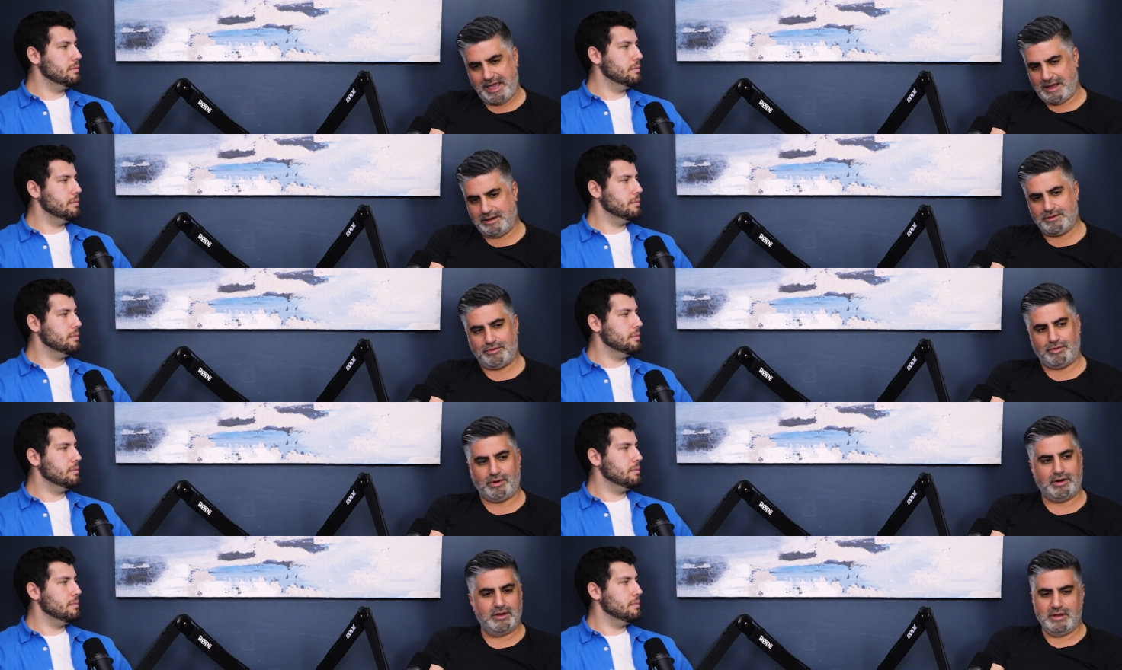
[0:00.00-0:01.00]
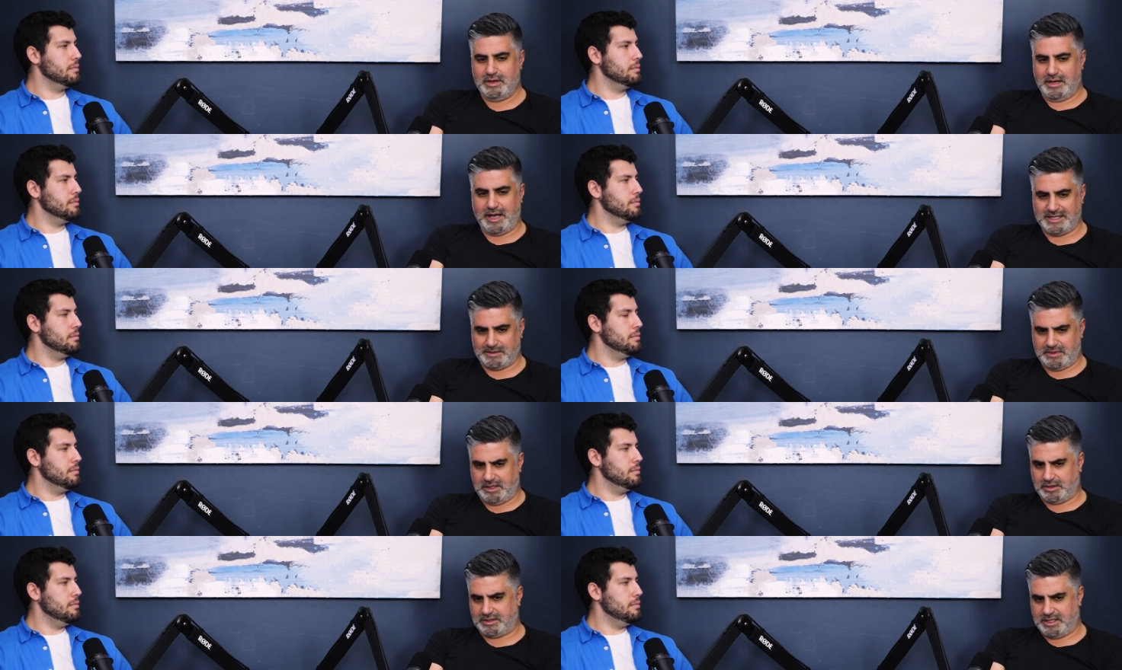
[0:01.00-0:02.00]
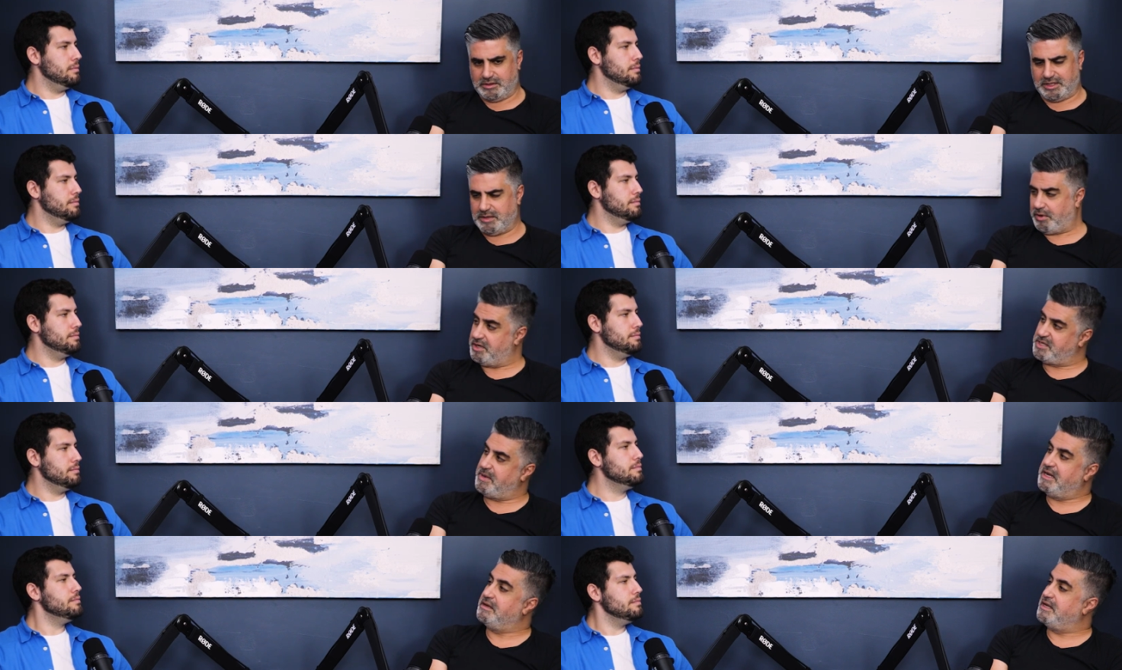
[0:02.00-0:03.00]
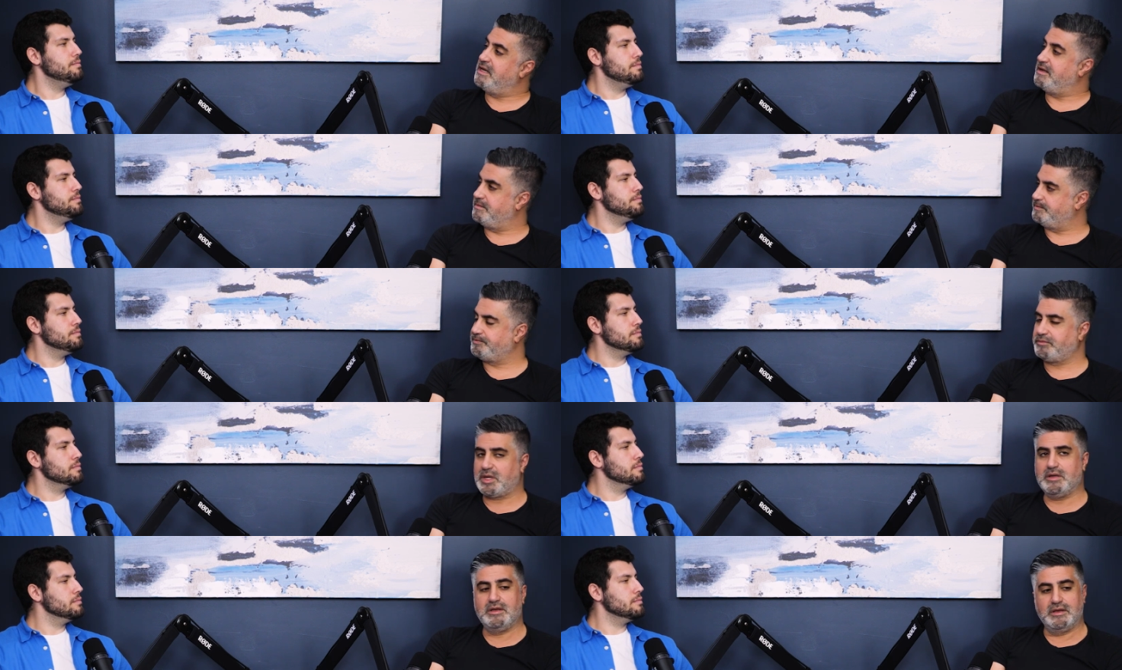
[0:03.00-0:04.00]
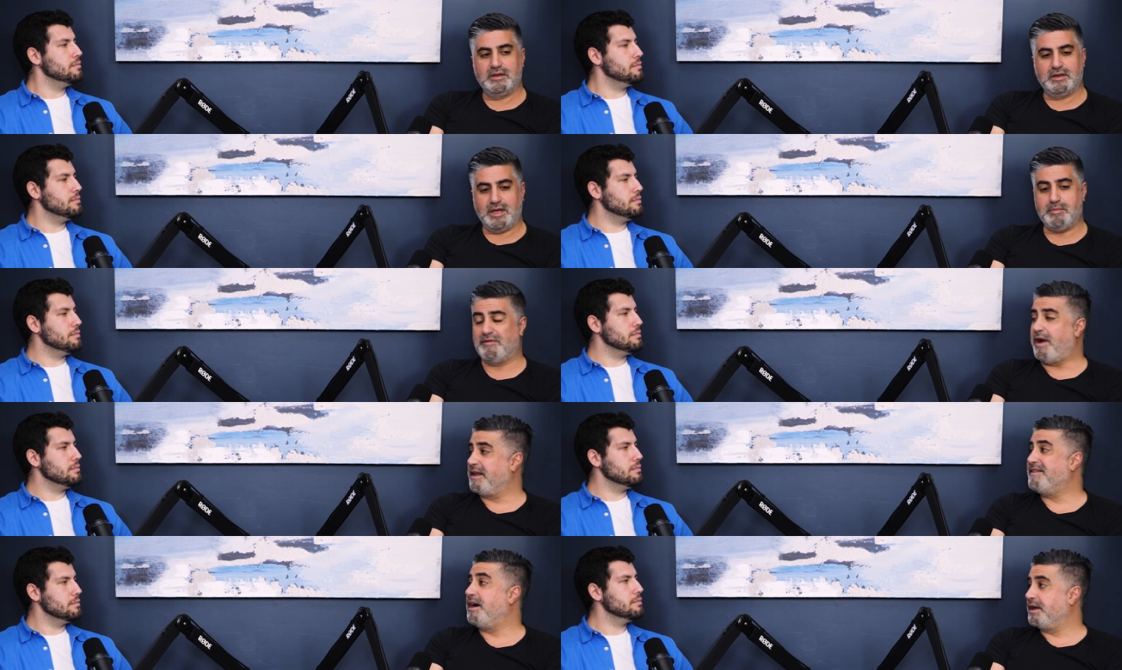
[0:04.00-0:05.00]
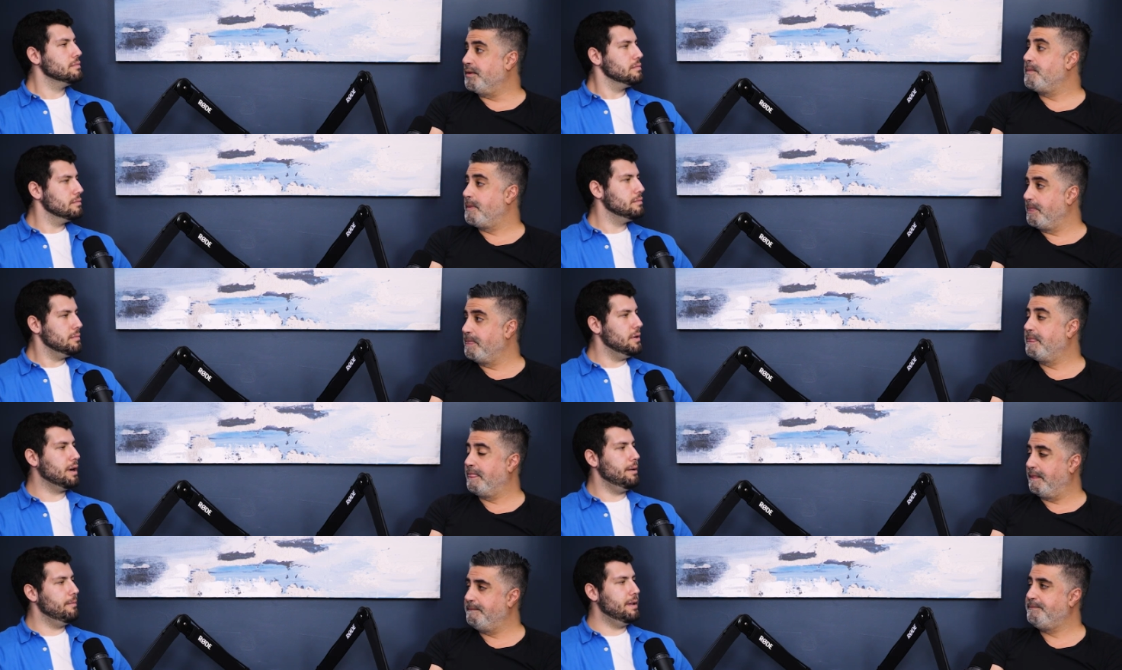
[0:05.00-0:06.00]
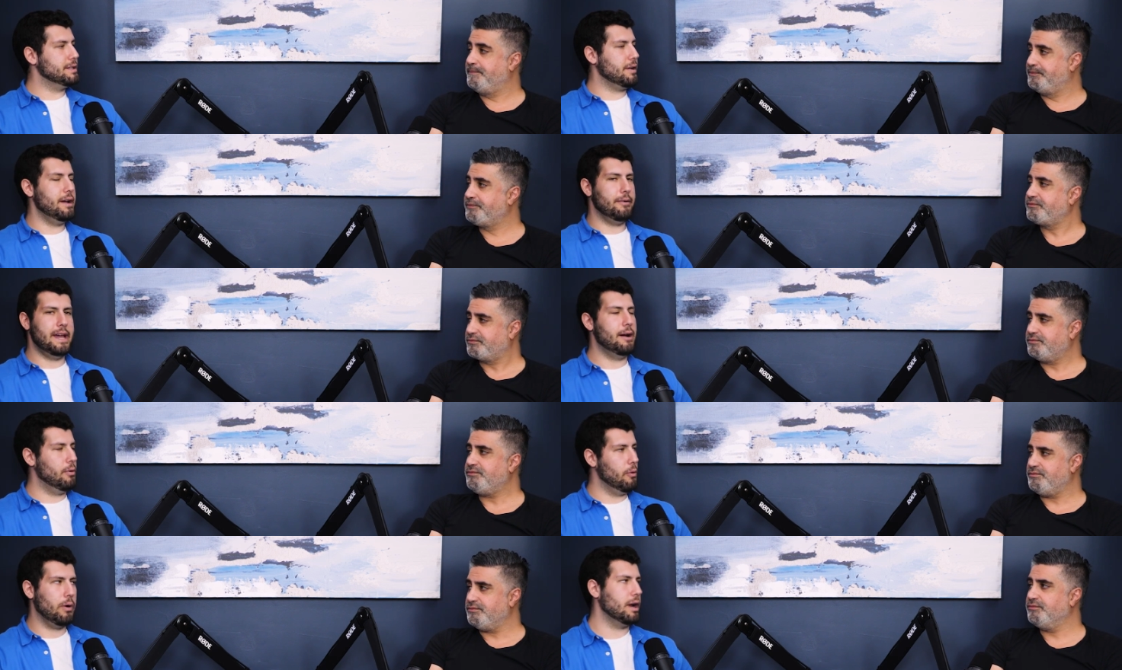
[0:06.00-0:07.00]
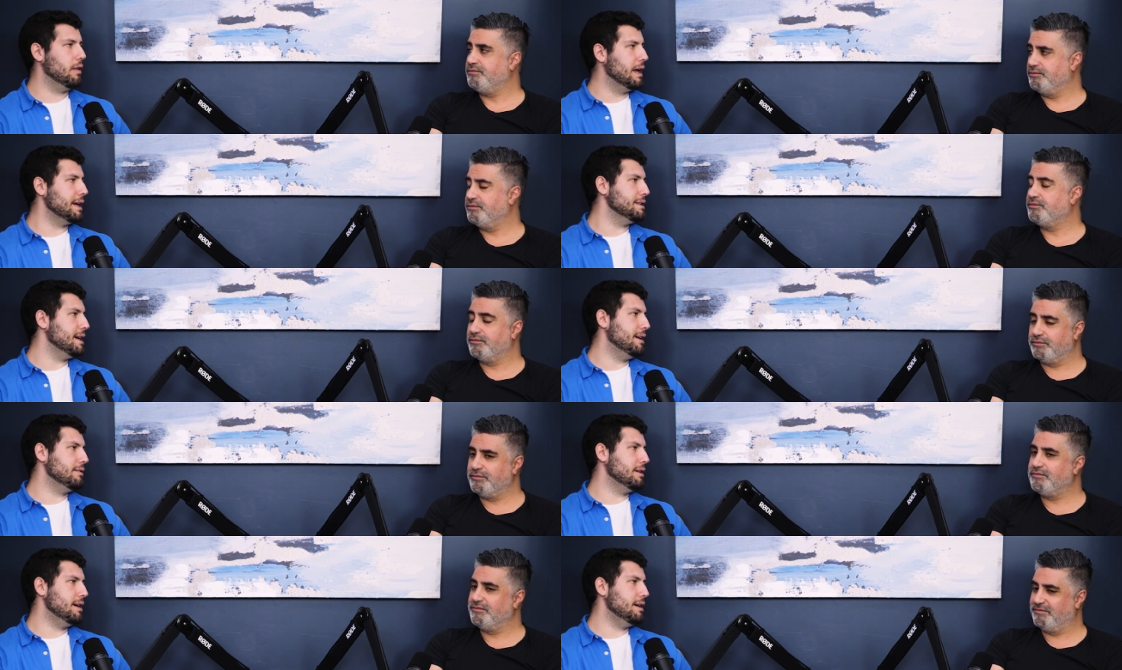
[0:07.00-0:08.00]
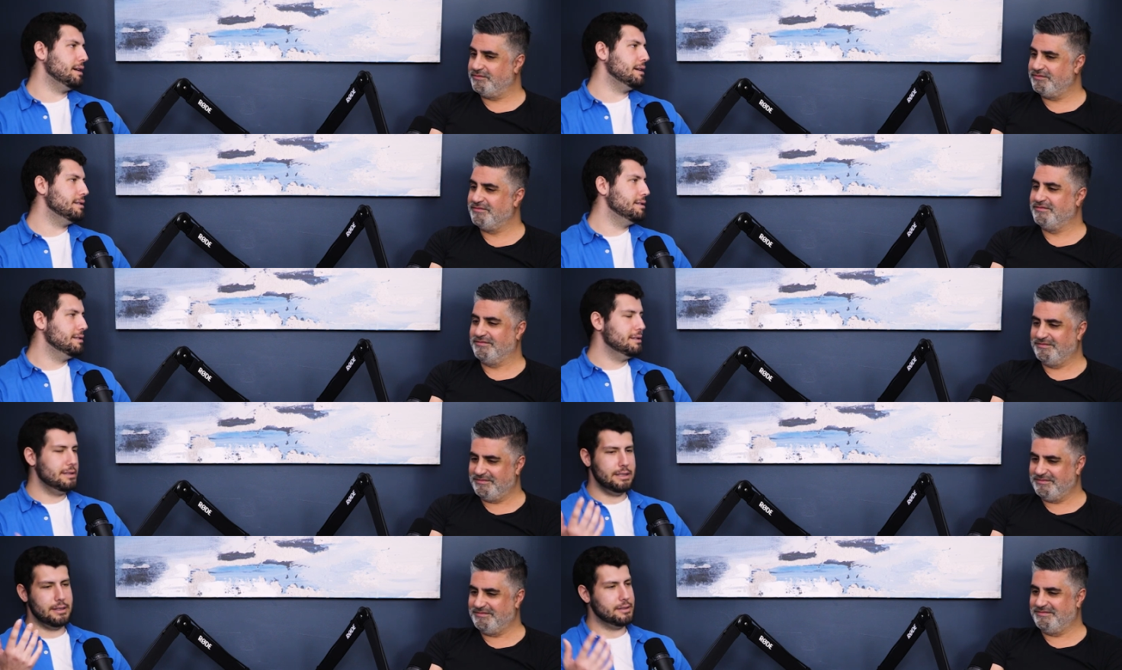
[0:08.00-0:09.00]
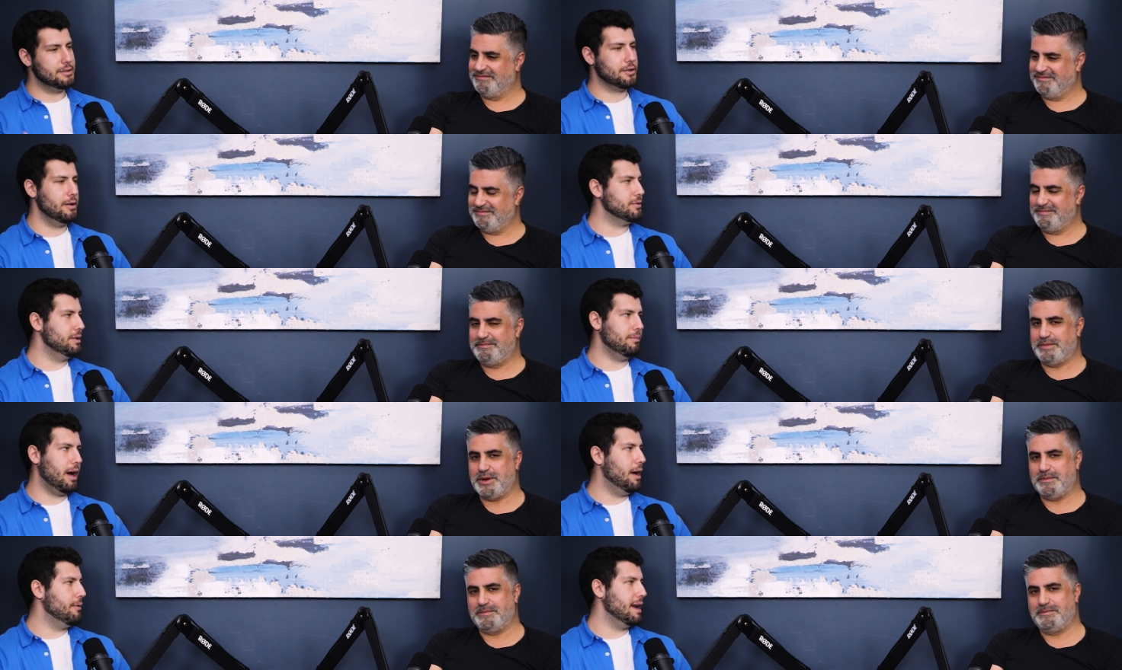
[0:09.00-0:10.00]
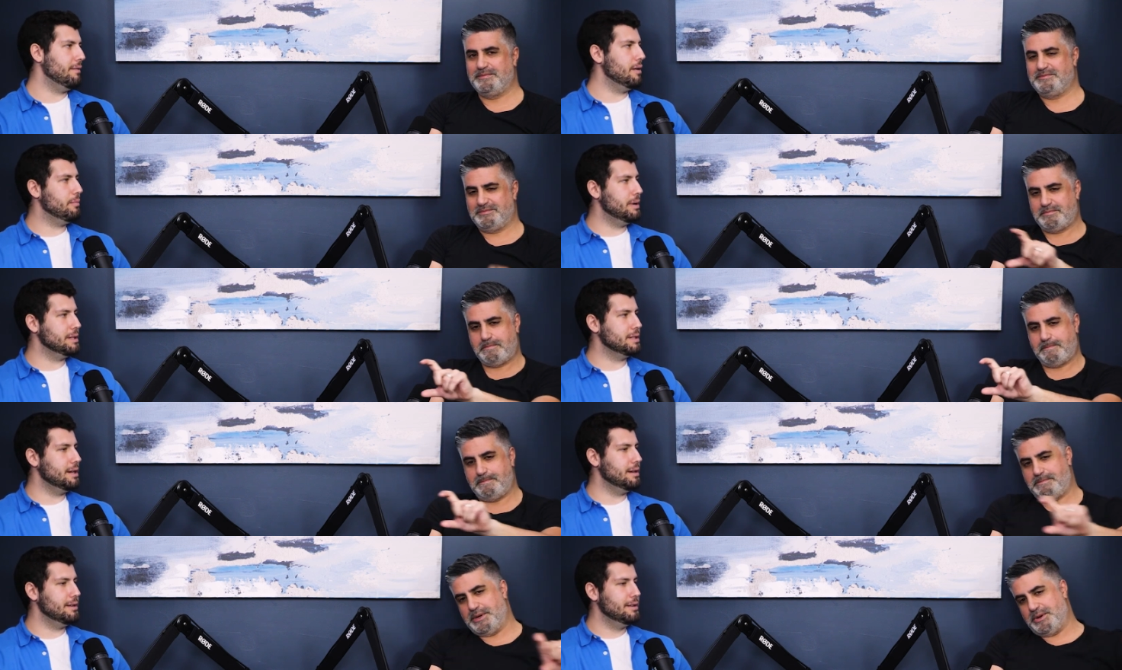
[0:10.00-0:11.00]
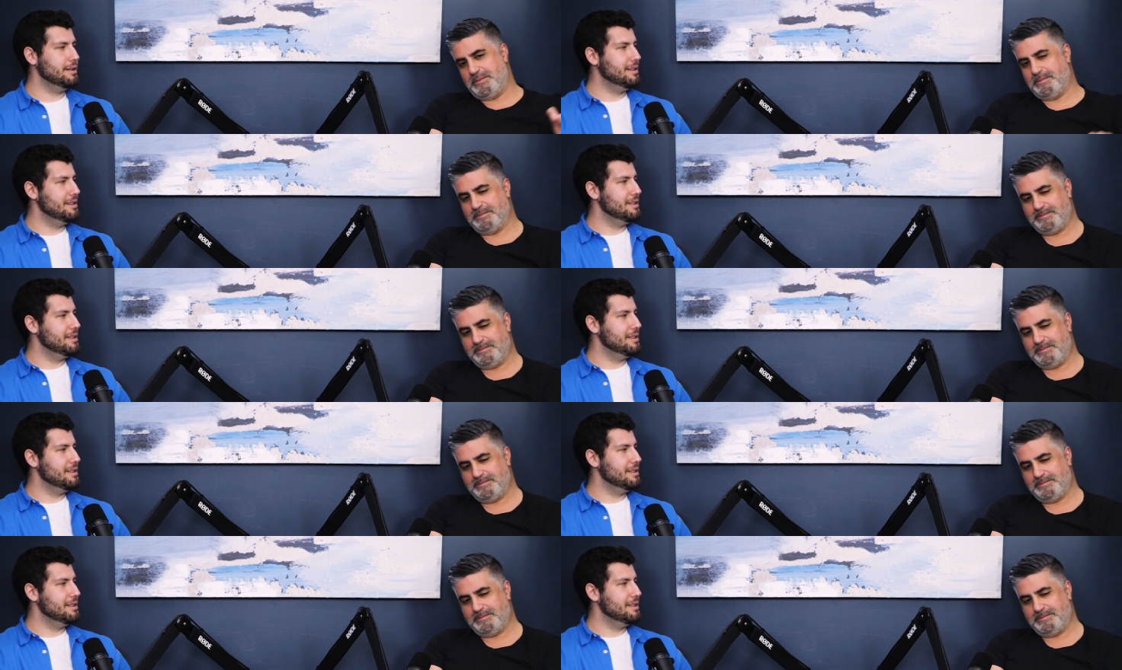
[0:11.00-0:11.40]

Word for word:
Speaker 1: hand or as someone that looks is looking to participate in in providing value.
Speaker 2: Okay, that's great. Well, yeah, we're we're gonna link it down uh, in the description, Boom. bio, whatever. But uh, Boom.